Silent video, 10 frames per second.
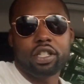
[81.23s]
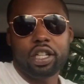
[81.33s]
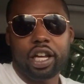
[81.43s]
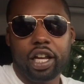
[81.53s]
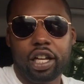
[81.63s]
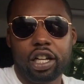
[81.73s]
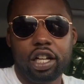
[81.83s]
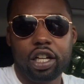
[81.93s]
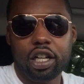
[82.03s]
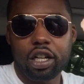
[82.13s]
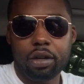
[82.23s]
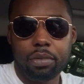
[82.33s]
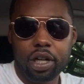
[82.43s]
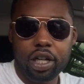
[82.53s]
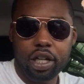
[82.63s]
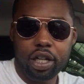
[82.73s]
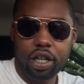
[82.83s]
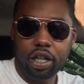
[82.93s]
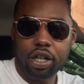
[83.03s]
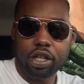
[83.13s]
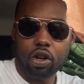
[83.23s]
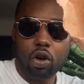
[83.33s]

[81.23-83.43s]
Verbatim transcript: see that, but there's a